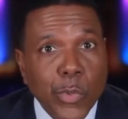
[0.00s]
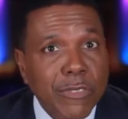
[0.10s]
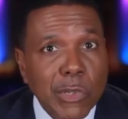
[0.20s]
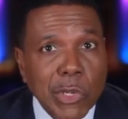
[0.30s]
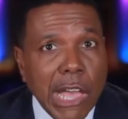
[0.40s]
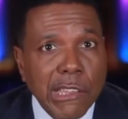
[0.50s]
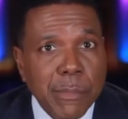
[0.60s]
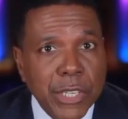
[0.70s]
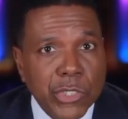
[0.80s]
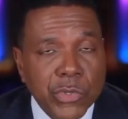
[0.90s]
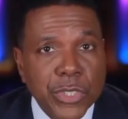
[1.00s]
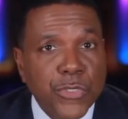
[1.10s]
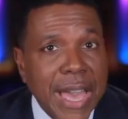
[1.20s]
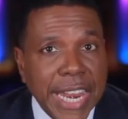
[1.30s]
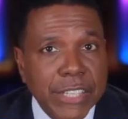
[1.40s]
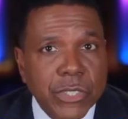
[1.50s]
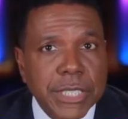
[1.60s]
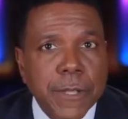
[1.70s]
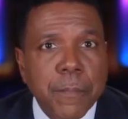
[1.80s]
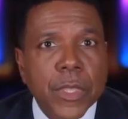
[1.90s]
Creflo Dollar Ministries
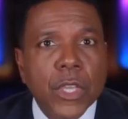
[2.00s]
financially,